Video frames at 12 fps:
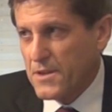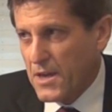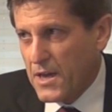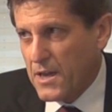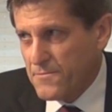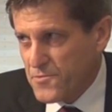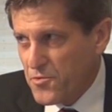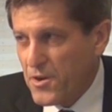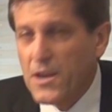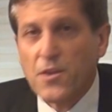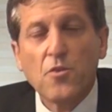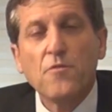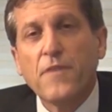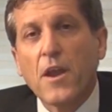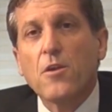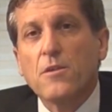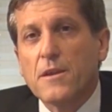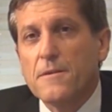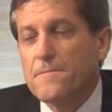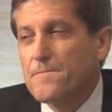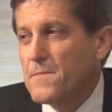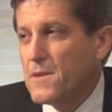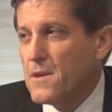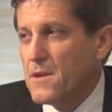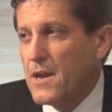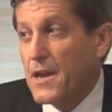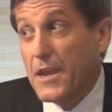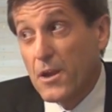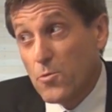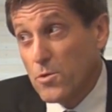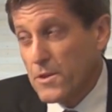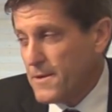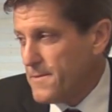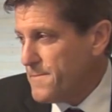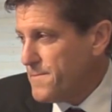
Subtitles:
that I am treating you fairly and equally.